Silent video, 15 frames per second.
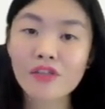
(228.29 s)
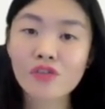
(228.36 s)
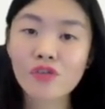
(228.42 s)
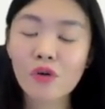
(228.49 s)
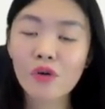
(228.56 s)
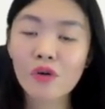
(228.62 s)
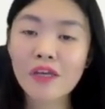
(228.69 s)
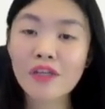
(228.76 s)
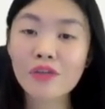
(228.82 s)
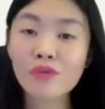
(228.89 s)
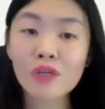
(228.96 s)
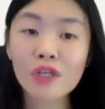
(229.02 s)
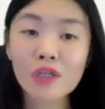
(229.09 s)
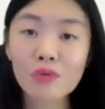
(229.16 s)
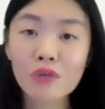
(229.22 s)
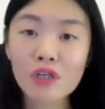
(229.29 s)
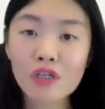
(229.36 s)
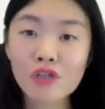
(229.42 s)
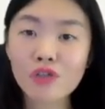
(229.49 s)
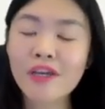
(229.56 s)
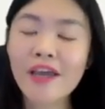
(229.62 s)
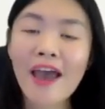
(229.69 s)
So in
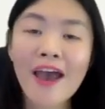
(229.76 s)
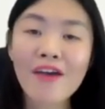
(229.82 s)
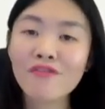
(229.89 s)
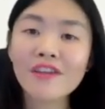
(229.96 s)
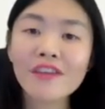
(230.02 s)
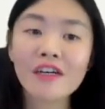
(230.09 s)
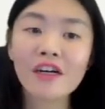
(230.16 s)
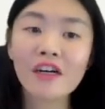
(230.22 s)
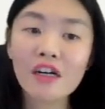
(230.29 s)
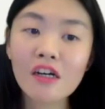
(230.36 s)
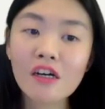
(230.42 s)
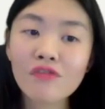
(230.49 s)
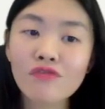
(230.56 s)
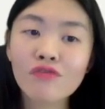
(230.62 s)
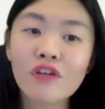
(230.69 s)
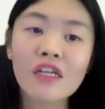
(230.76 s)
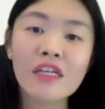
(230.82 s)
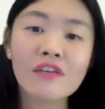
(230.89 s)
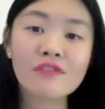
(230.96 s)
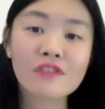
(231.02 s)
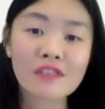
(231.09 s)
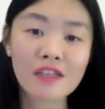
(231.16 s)
2023, having the Earth
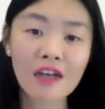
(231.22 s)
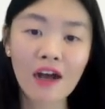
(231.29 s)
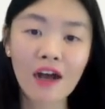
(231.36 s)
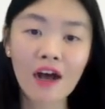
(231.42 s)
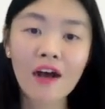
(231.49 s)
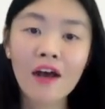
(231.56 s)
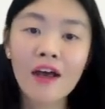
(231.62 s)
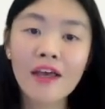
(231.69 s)
Relief Star,